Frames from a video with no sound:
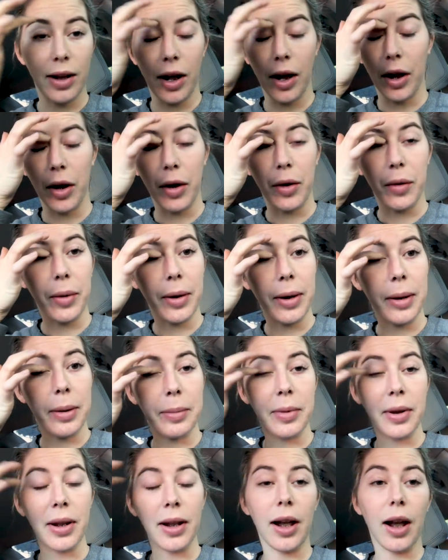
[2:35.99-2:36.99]
none of the
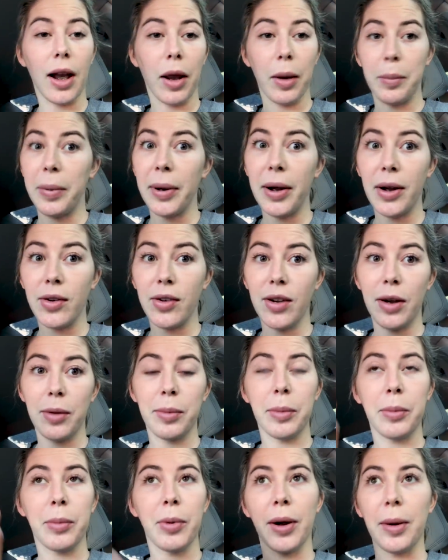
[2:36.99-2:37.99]
creams and none of the pills I've
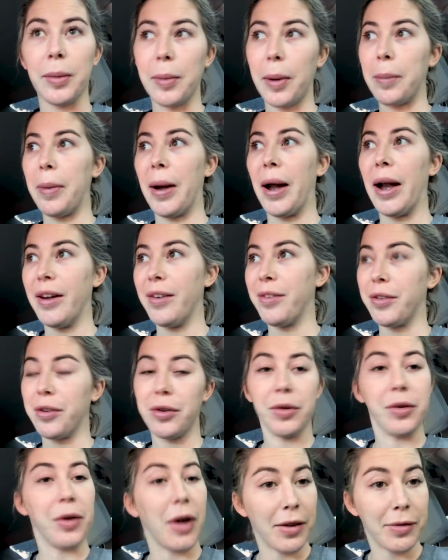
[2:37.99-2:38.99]
been putting in my body for
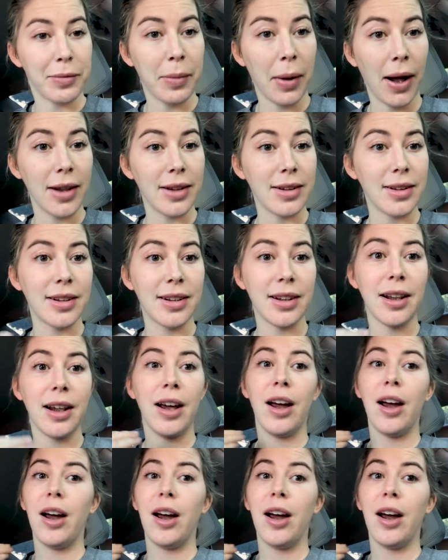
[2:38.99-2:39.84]
2.5 months